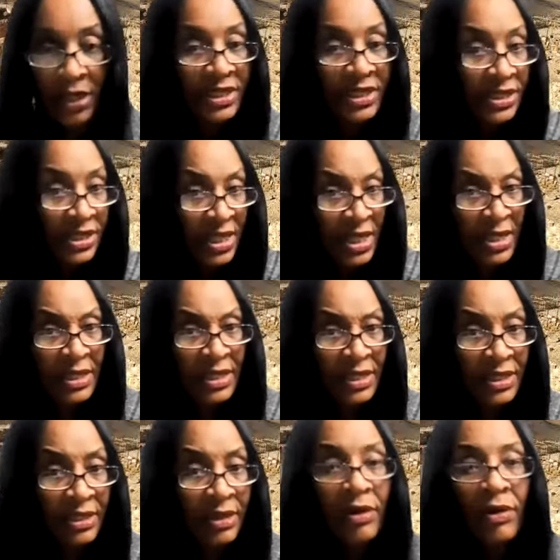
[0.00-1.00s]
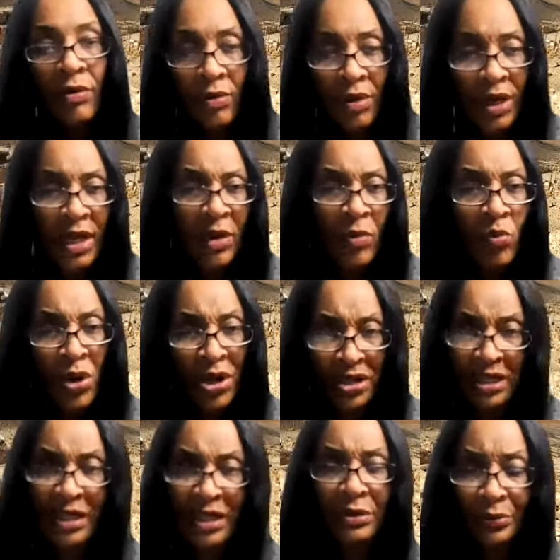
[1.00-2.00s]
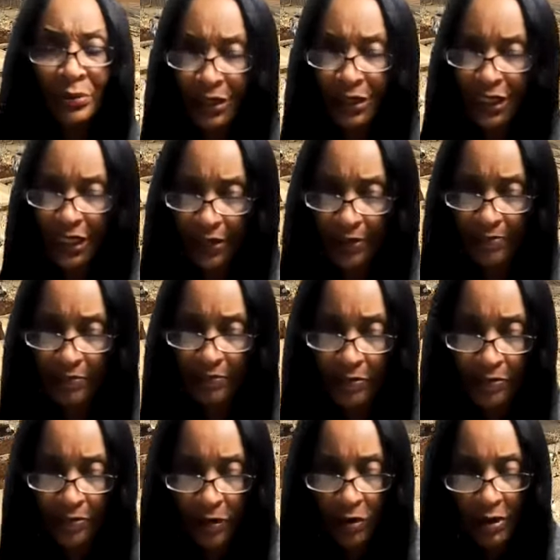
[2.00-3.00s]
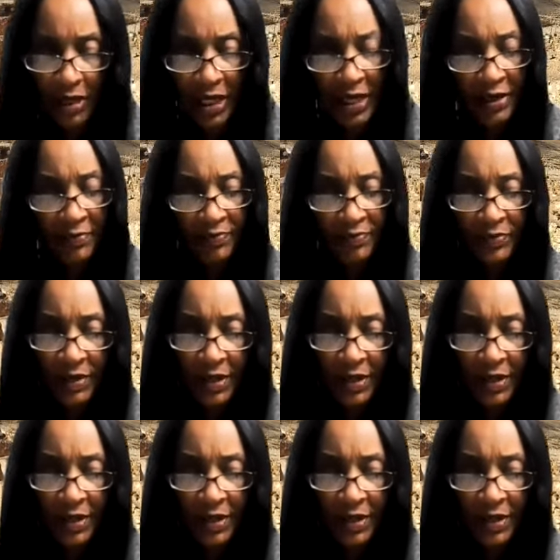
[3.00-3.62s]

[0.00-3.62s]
sons, and one included him. Okay?